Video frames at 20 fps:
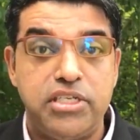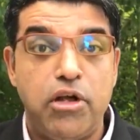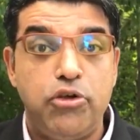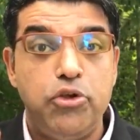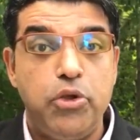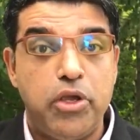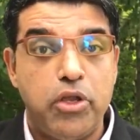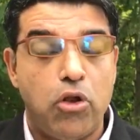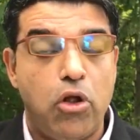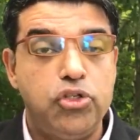Now,
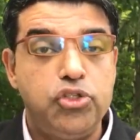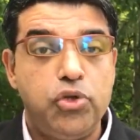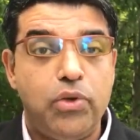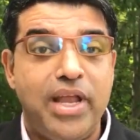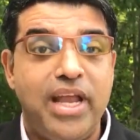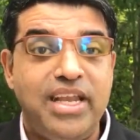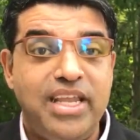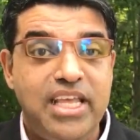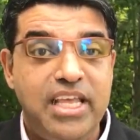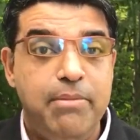you can also
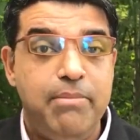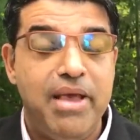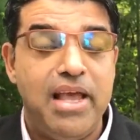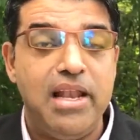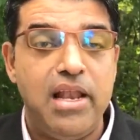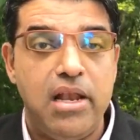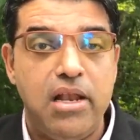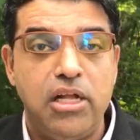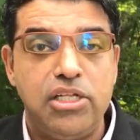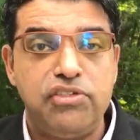get email
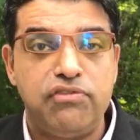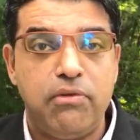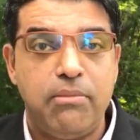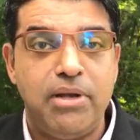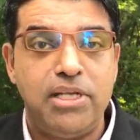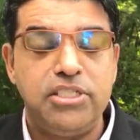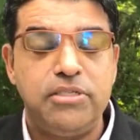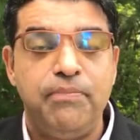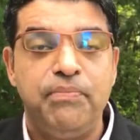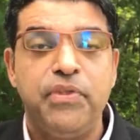alerts from
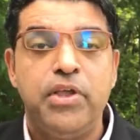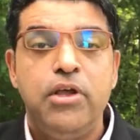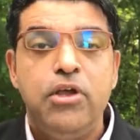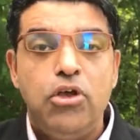us.